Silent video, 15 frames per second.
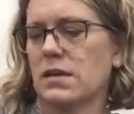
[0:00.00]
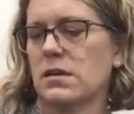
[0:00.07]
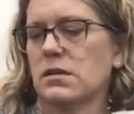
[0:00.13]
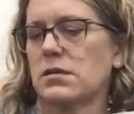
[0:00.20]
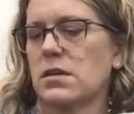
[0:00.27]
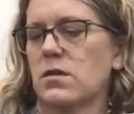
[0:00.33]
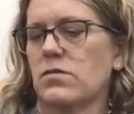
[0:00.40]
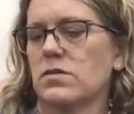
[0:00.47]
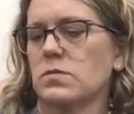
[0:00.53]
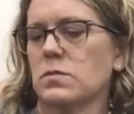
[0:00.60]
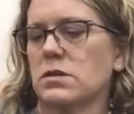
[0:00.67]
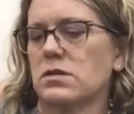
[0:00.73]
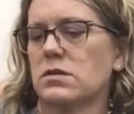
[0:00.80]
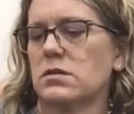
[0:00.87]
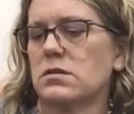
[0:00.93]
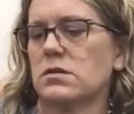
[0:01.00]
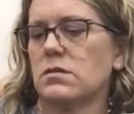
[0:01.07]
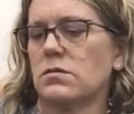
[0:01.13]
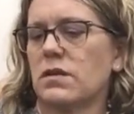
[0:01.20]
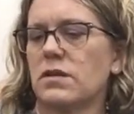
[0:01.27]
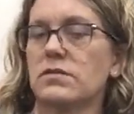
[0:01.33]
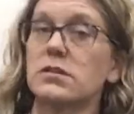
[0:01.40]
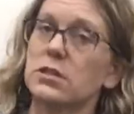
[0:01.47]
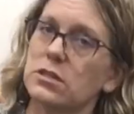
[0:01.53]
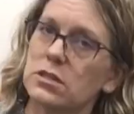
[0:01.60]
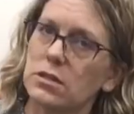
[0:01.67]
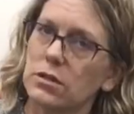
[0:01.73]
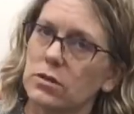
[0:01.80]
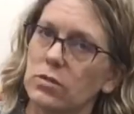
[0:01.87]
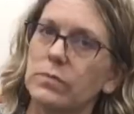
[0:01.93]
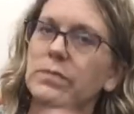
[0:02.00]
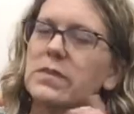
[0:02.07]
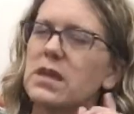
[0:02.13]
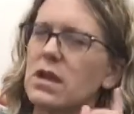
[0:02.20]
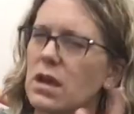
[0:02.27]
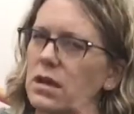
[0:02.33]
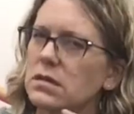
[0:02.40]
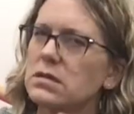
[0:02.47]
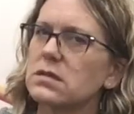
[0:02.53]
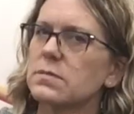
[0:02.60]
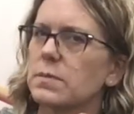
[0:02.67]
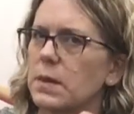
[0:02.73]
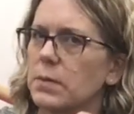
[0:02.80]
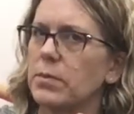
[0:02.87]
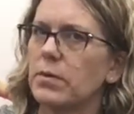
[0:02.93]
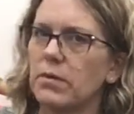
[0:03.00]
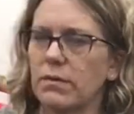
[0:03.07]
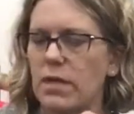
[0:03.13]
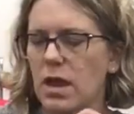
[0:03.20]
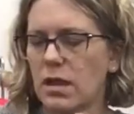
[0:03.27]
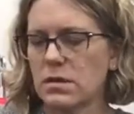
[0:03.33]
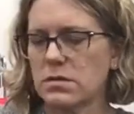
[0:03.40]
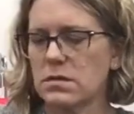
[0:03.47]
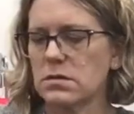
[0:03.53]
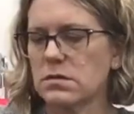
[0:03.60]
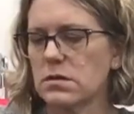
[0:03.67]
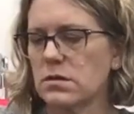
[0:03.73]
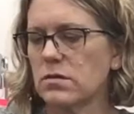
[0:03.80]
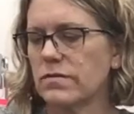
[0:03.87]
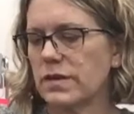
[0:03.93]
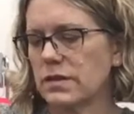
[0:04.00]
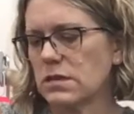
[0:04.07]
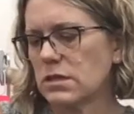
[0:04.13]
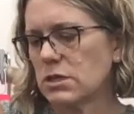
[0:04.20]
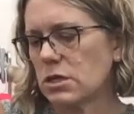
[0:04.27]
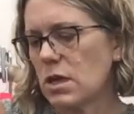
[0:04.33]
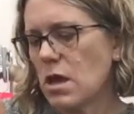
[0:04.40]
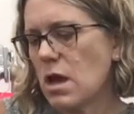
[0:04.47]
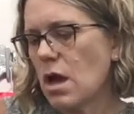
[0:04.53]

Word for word: So this one is a 2002. Yes, people, that is considered vintage.